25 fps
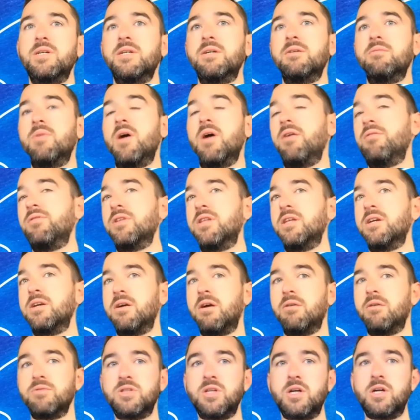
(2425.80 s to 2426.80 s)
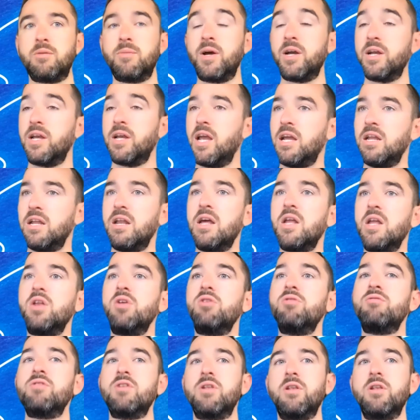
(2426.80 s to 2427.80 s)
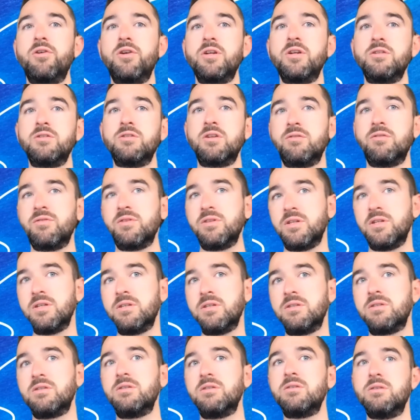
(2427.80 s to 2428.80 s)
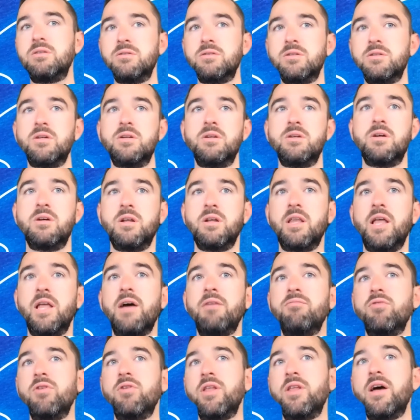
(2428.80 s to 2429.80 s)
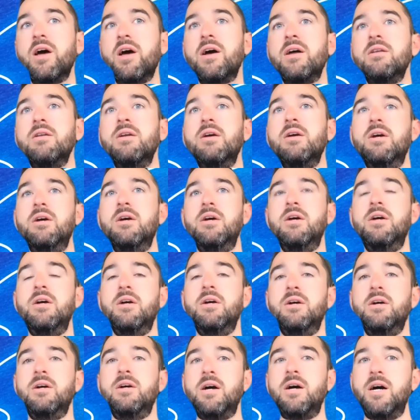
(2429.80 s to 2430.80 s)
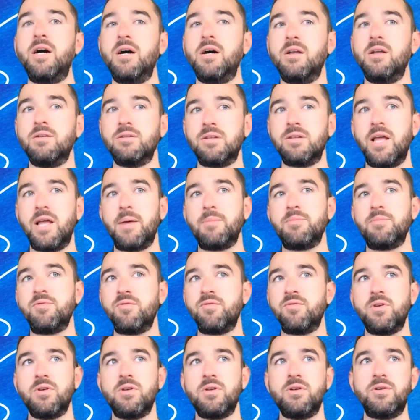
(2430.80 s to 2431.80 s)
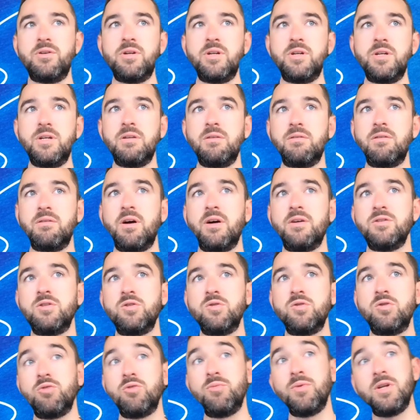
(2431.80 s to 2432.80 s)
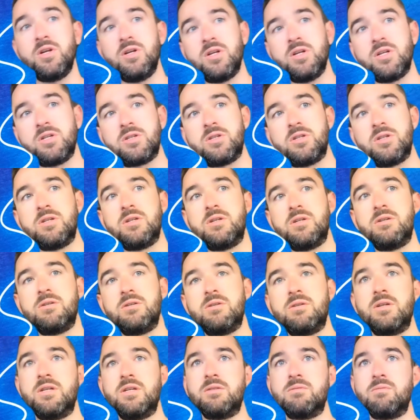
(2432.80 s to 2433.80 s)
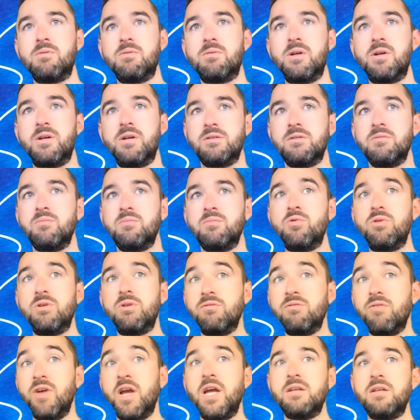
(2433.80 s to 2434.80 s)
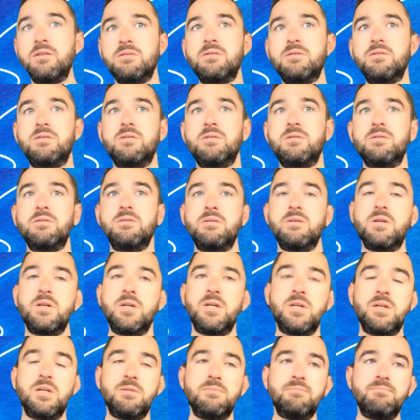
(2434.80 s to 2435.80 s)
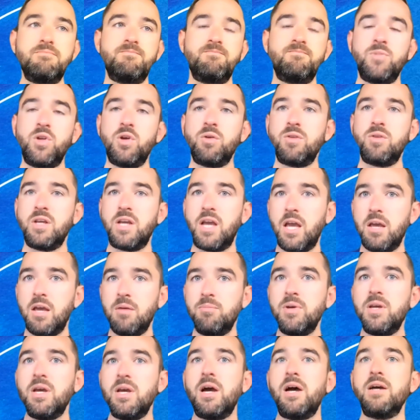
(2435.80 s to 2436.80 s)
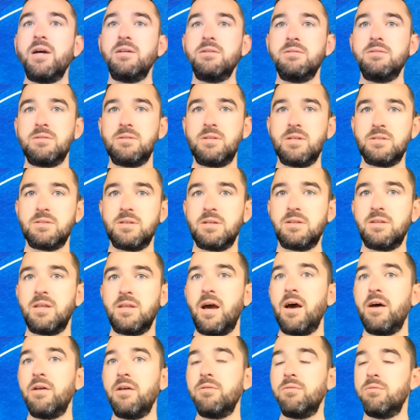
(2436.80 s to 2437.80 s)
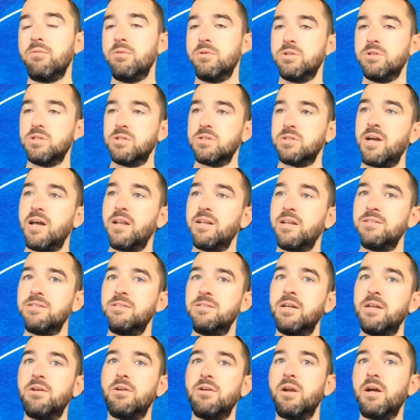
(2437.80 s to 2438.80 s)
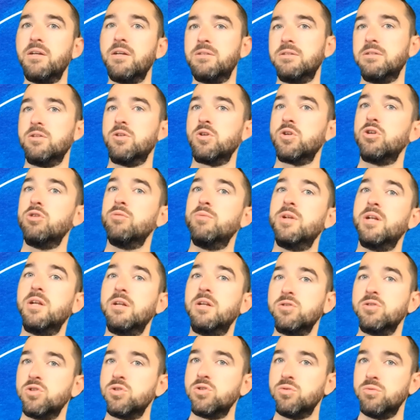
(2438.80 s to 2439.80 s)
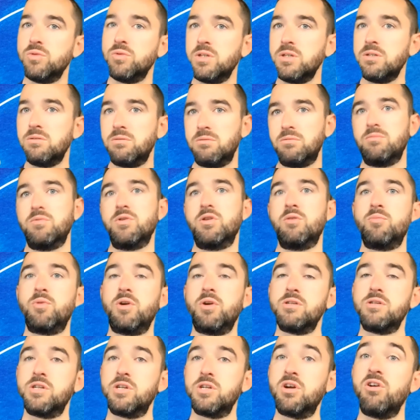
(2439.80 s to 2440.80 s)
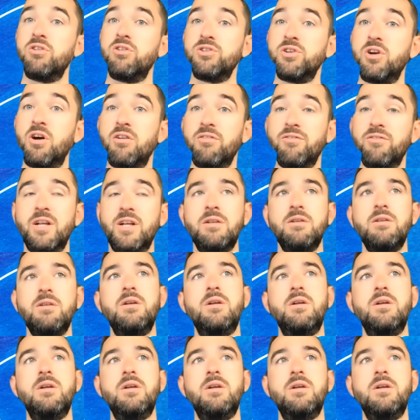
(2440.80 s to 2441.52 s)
Everything I was talking about, Knative and learning serverless, there's a lab for that. There's labs for learning Tonzu Community Edition, as well as some more advanced, I think APIs, things like that, or just kind of standardizing your Kubernetes tooling with a project called Carvel.